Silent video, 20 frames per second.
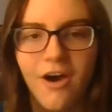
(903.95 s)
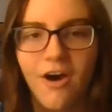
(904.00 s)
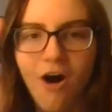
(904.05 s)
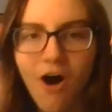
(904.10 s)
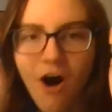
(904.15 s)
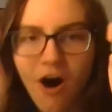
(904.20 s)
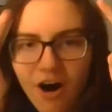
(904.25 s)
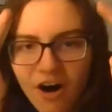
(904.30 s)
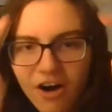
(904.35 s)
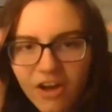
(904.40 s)

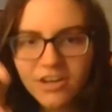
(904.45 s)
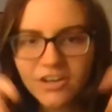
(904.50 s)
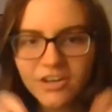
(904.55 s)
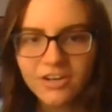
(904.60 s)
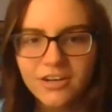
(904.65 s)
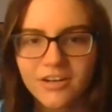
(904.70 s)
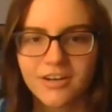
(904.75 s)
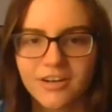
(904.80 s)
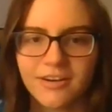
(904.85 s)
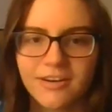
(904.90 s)

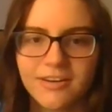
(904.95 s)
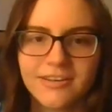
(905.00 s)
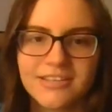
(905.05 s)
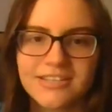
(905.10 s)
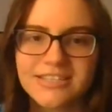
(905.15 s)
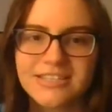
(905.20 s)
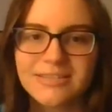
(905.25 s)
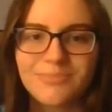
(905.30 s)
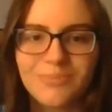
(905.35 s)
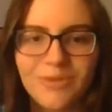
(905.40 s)
Honor
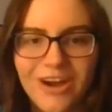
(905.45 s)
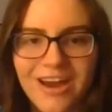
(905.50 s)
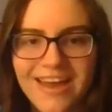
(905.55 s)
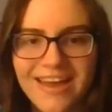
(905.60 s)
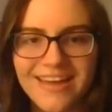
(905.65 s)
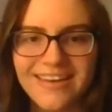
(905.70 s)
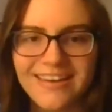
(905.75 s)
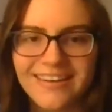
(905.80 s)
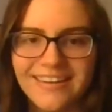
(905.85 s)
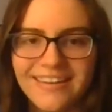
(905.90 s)

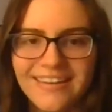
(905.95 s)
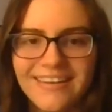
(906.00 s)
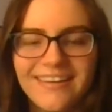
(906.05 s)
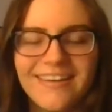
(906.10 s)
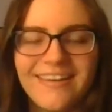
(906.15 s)
Spren